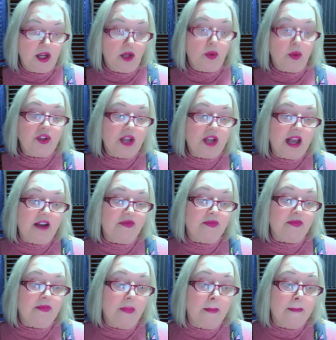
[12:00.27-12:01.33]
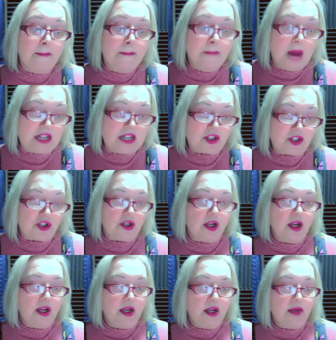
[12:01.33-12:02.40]
which have much
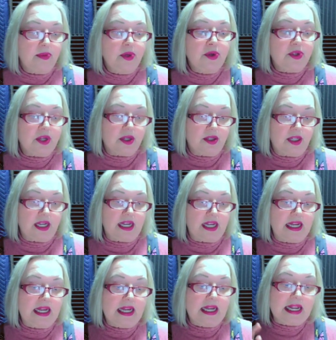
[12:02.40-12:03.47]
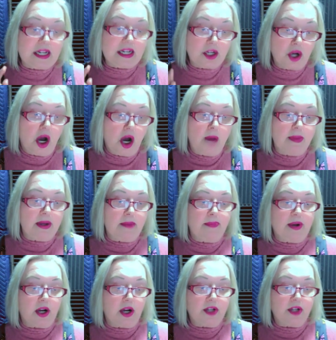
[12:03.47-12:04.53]
musically in common,
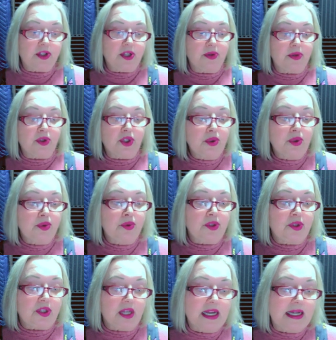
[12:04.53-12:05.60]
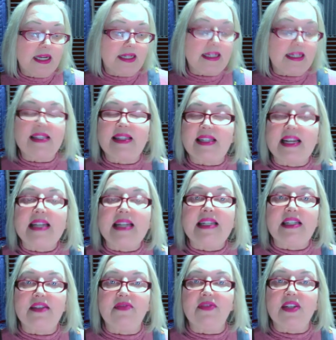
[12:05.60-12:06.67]
but also tunes
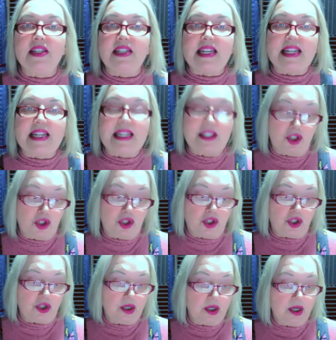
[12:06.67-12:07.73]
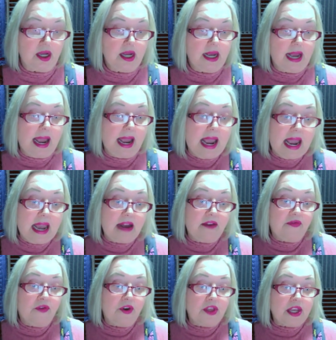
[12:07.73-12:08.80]
distinctive in each.
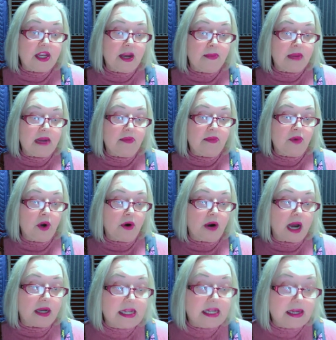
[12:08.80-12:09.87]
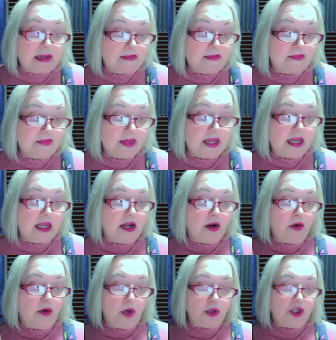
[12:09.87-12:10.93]
And for the Yamim Noraim,
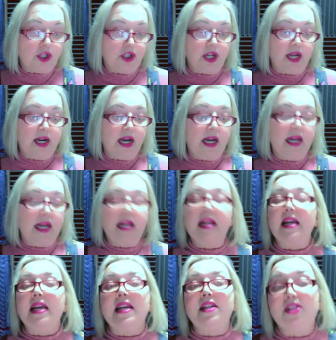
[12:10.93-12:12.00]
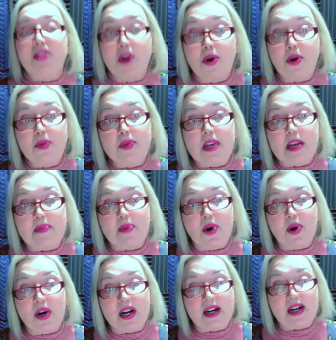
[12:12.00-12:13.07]
Rosh Hashanah, and Yom
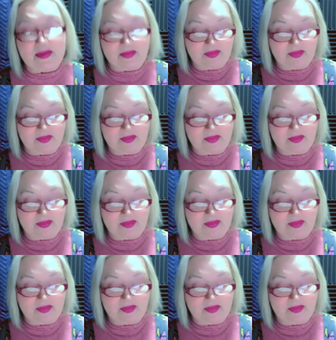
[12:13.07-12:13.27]
Kippur.